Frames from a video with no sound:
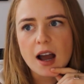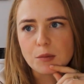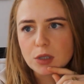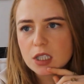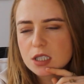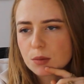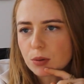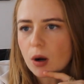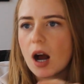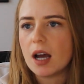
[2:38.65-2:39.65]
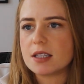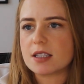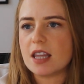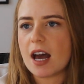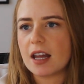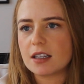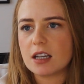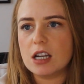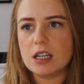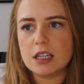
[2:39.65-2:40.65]
I'm really surprised
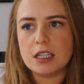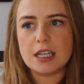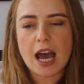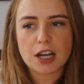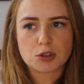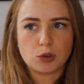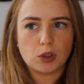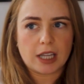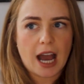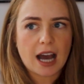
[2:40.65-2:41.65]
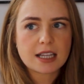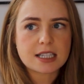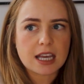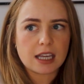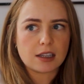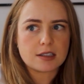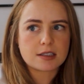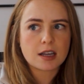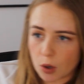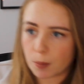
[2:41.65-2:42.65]
that natural gas
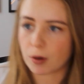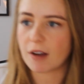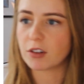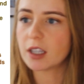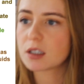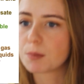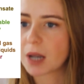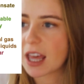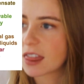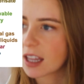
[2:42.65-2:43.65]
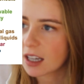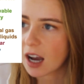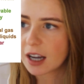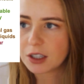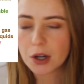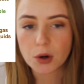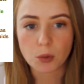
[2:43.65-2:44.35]
is so prevalent, but I think I know